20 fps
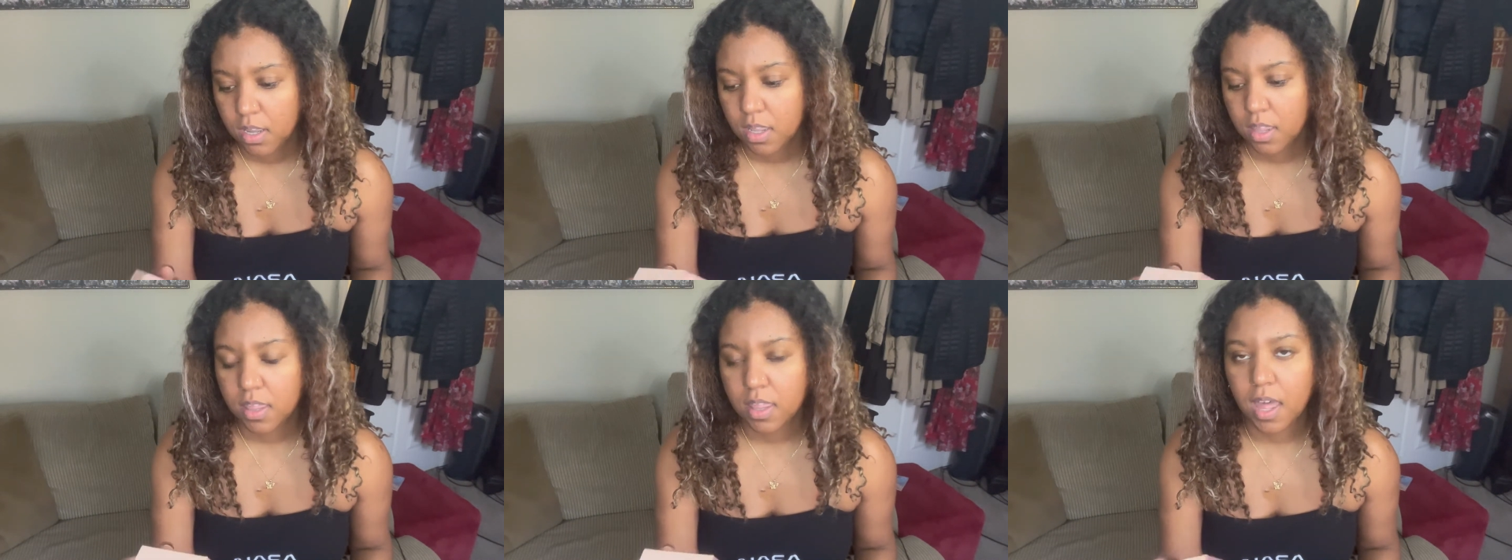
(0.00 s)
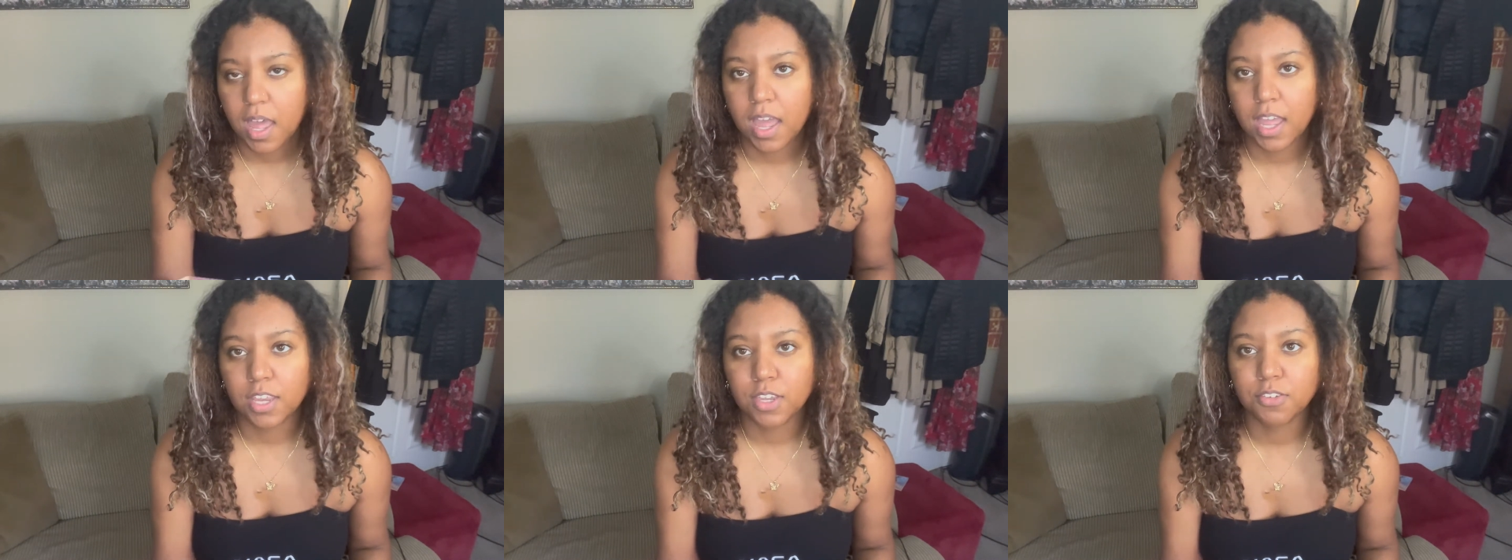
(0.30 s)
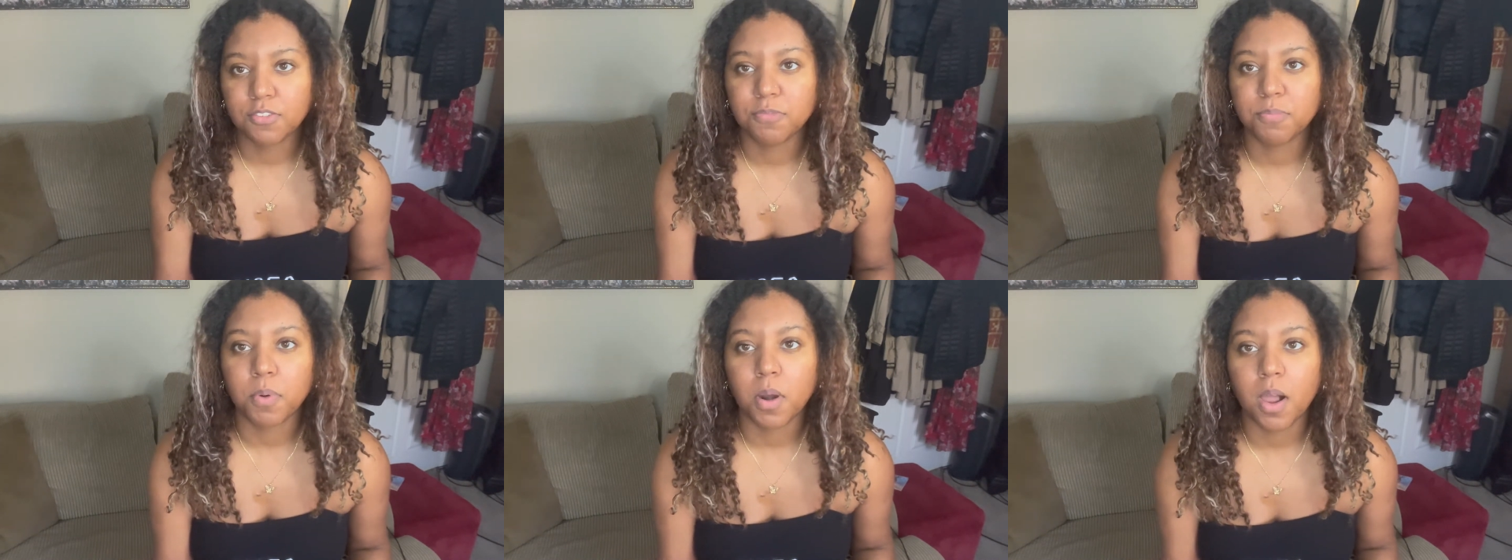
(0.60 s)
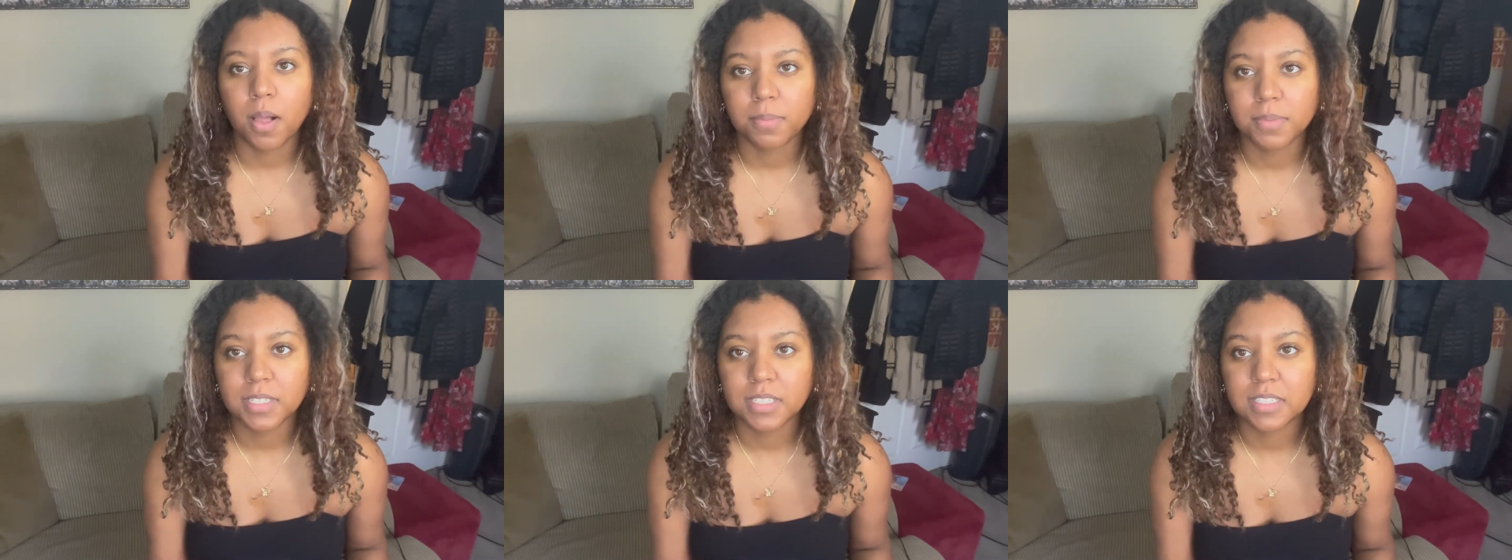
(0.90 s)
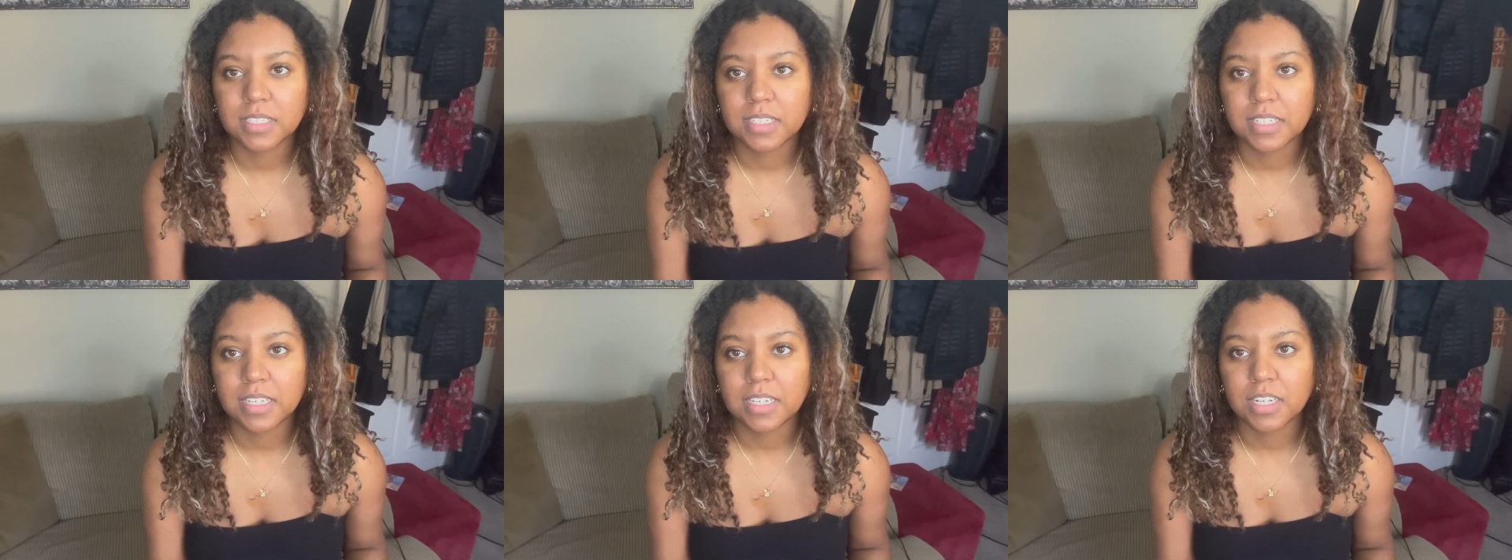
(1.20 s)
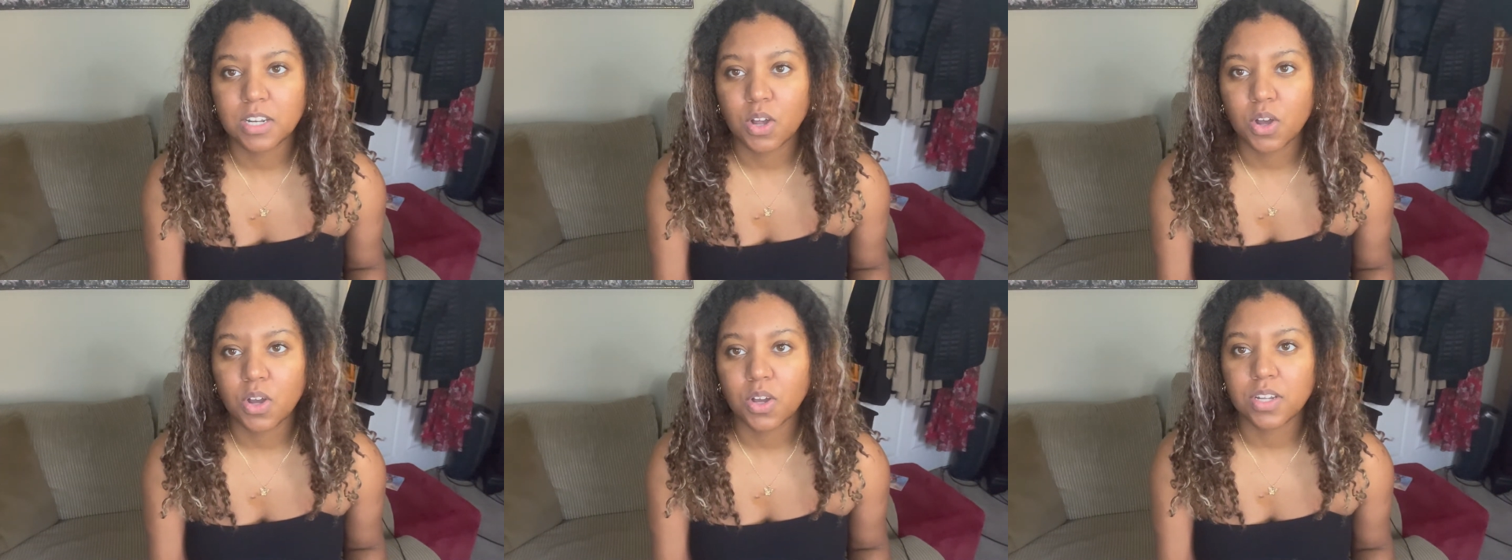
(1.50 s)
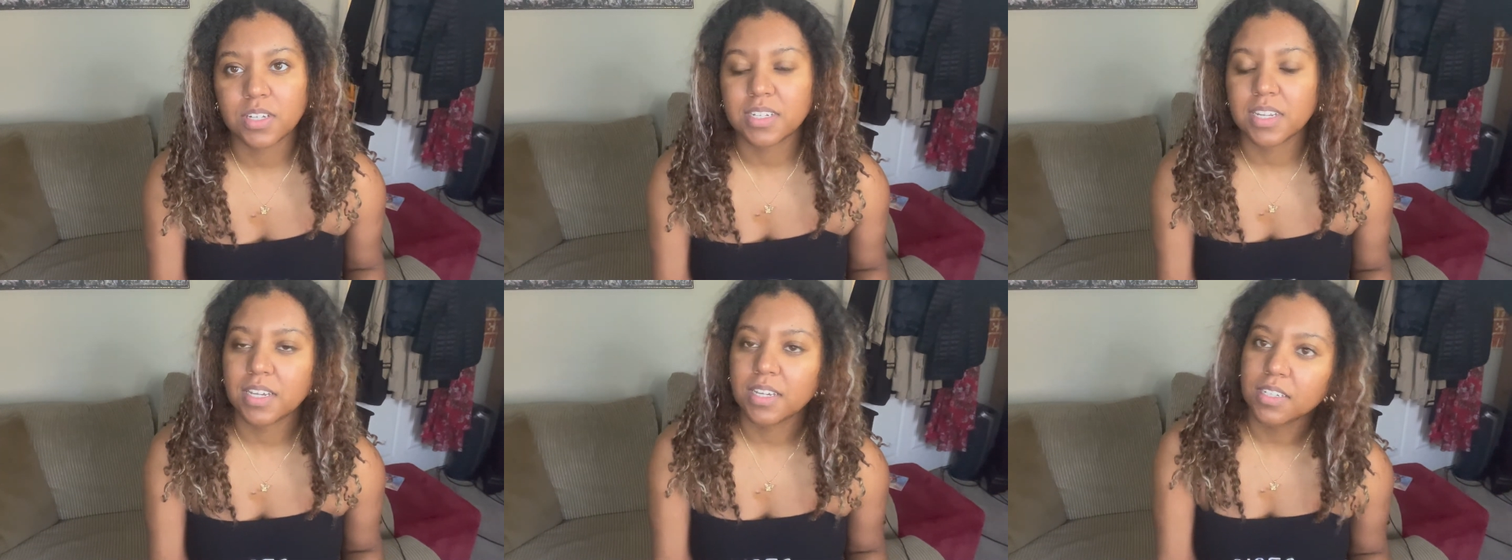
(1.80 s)
that you've probably seen on
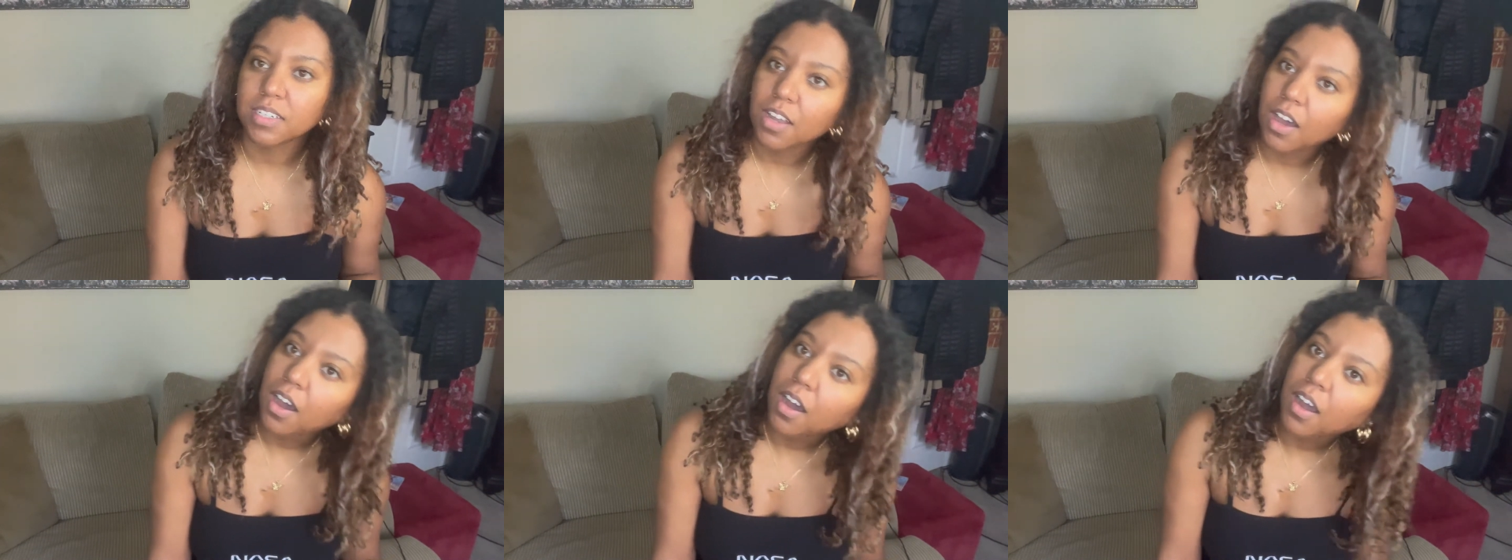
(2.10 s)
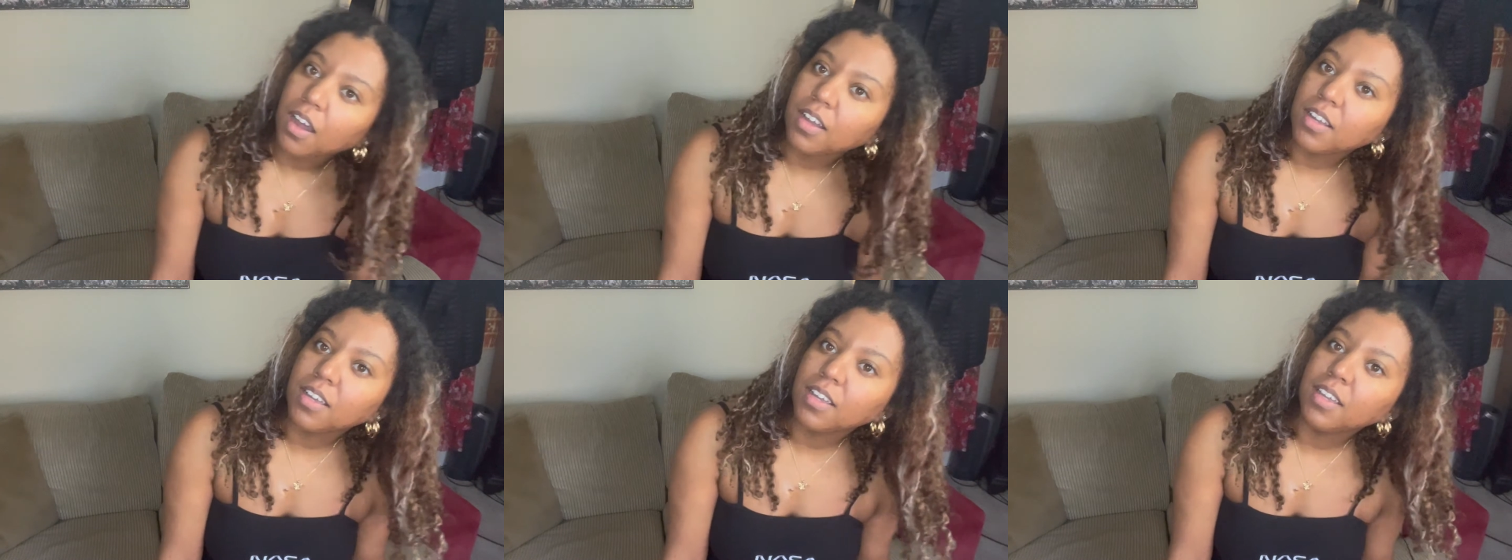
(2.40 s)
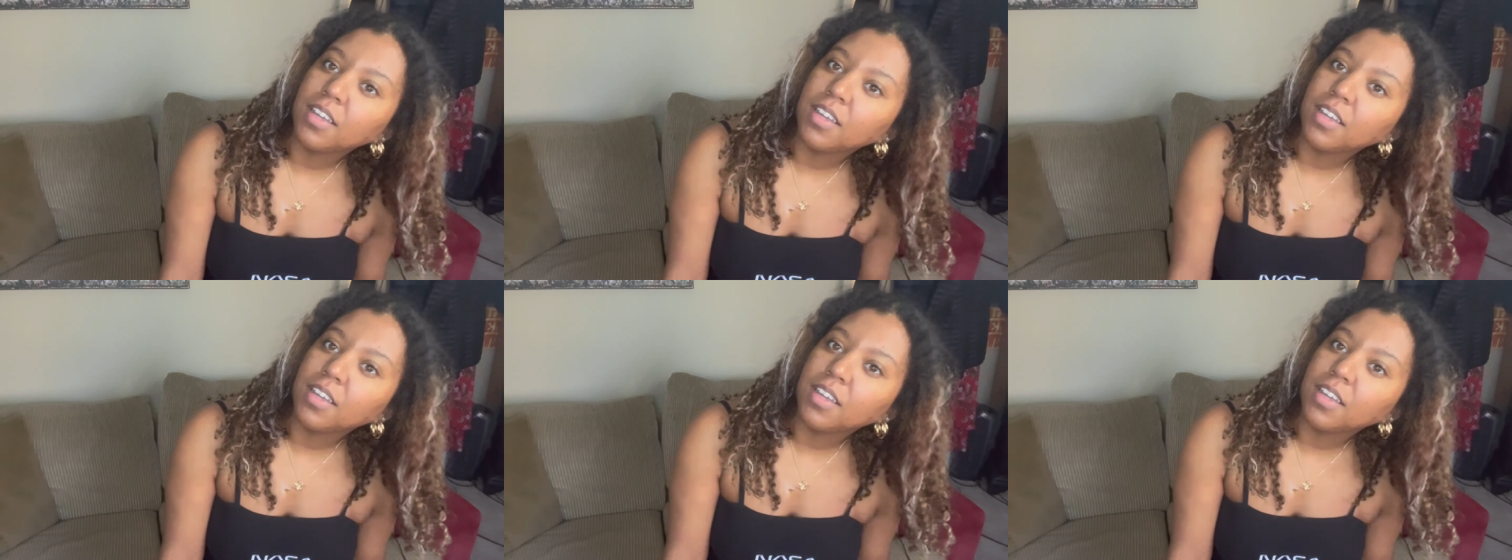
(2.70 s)
TikTok.